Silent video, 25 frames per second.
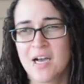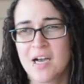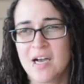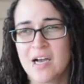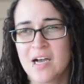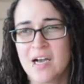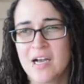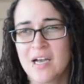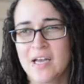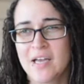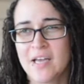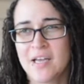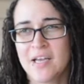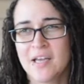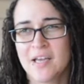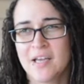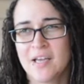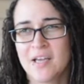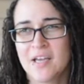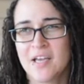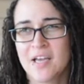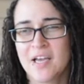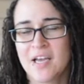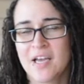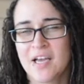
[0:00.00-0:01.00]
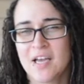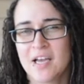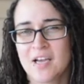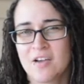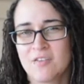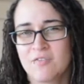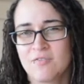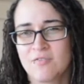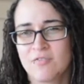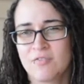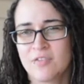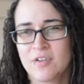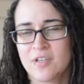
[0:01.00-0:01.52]
I
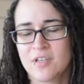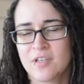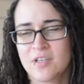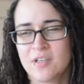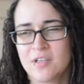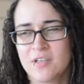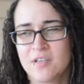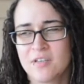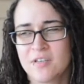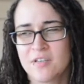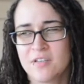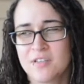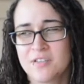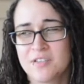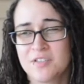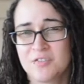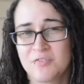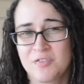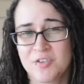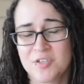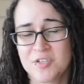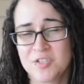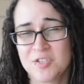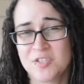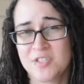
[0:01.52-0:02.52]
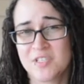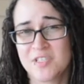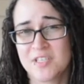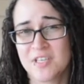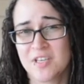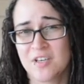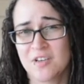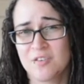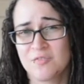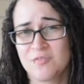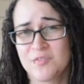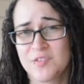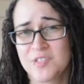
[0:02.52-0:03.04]
have a
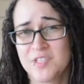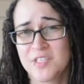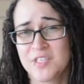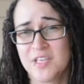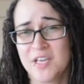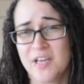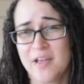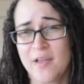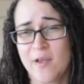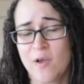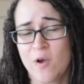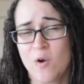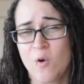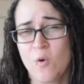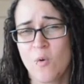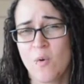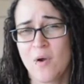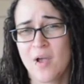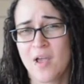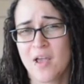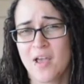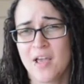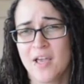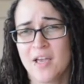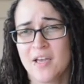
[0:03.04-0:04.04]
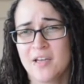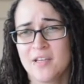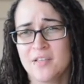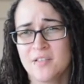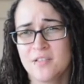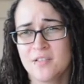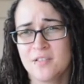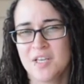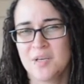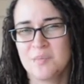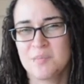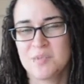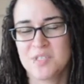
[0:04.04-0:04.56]
deficiency of DAO
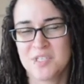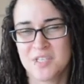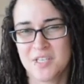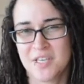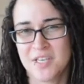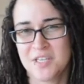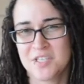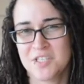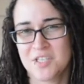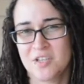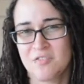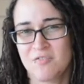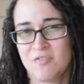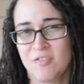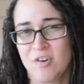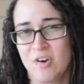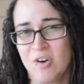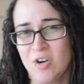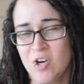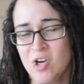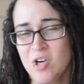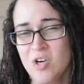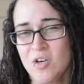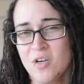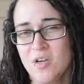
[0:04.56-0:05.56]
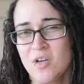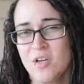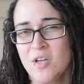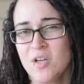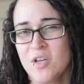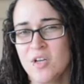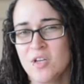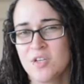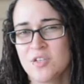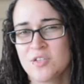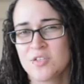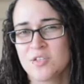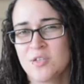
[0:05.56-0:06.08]
and MTHFR,
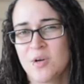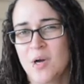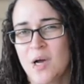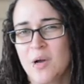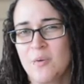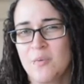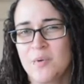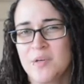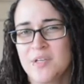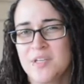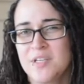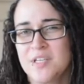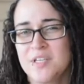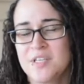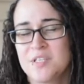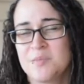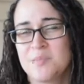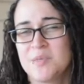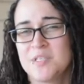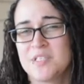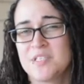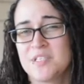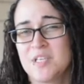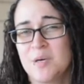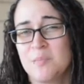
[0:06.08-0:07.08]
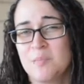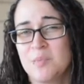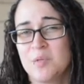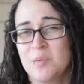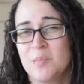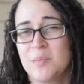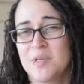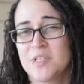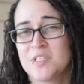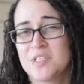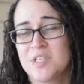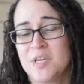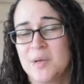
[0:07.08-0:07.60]
so I would need to be
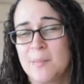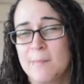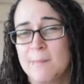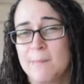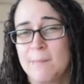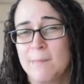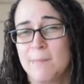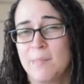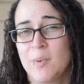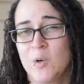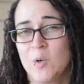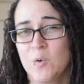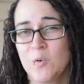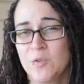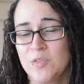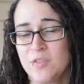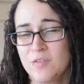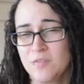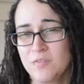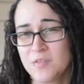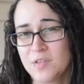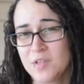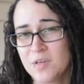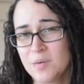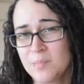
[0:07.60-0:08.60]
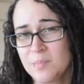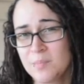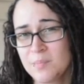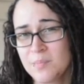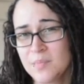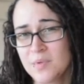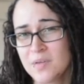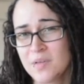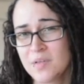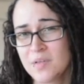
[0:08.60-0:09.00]
supplementing both of them.